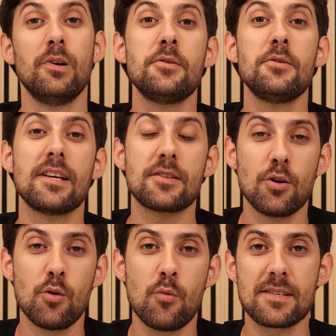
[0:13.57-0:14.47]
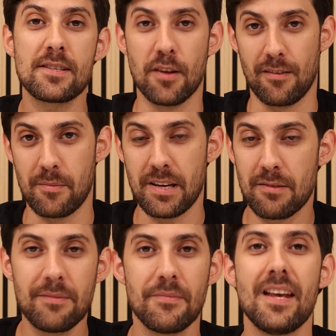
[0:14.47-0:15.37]
use as always
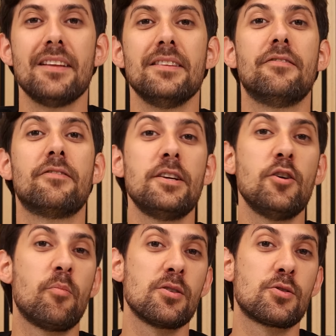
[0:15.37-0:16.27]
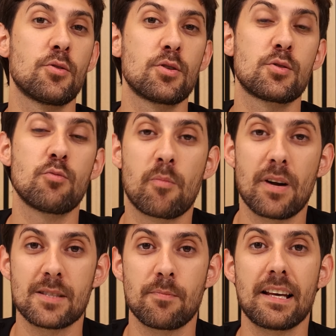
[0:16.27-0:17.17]
Novamira, the free open source
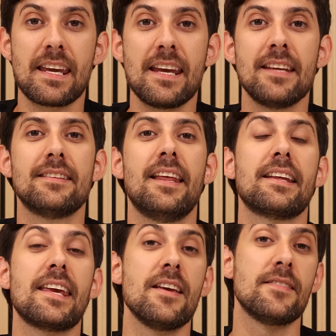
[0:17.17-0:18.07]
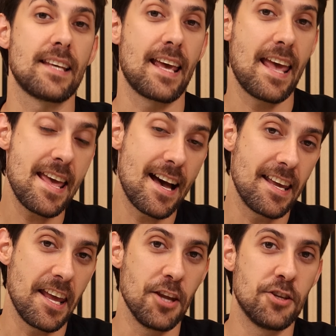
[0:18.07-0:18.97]
WordPress plugin that gives
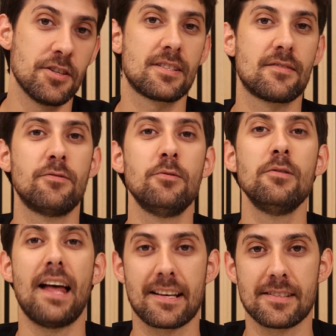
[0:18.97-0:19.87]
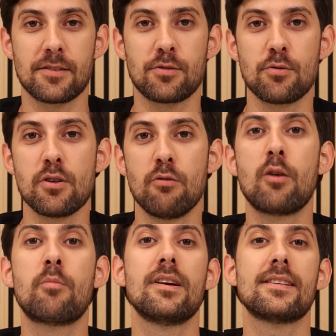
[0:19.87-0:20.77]
AI agents full access to your
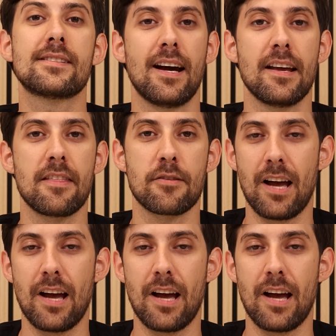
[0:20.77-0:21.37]
WordPress site through